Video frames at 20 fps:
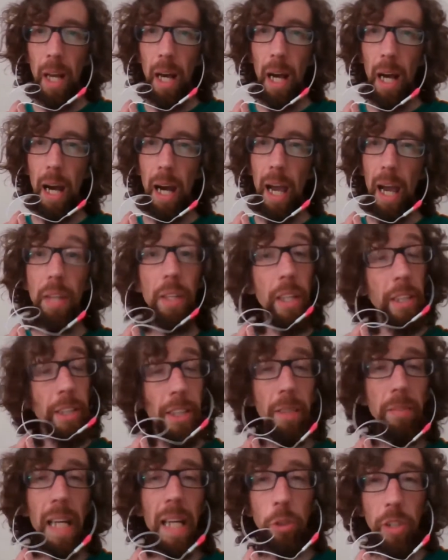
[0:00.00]
And then
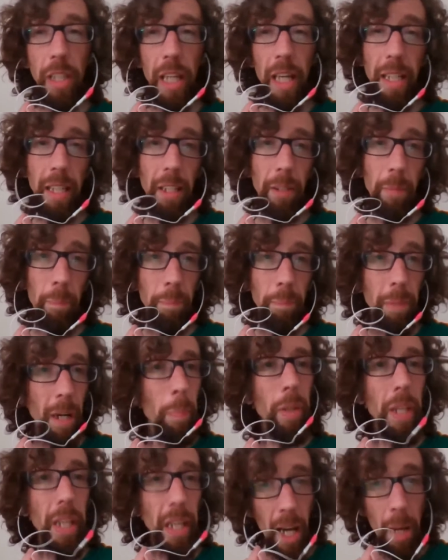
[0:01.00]
sometimes you get it
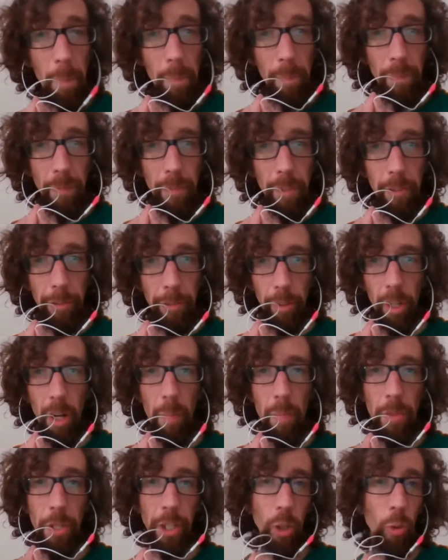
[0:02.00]
bubbling up
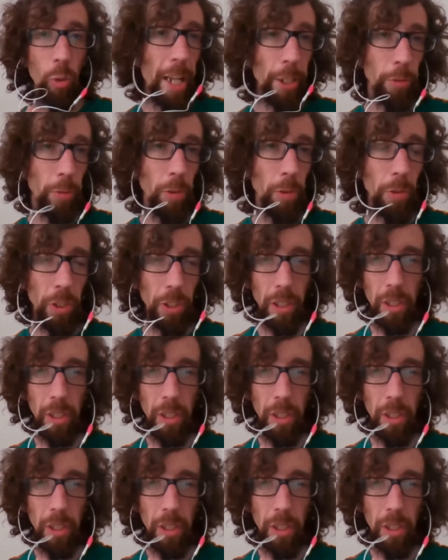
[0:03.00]
from the grassroots,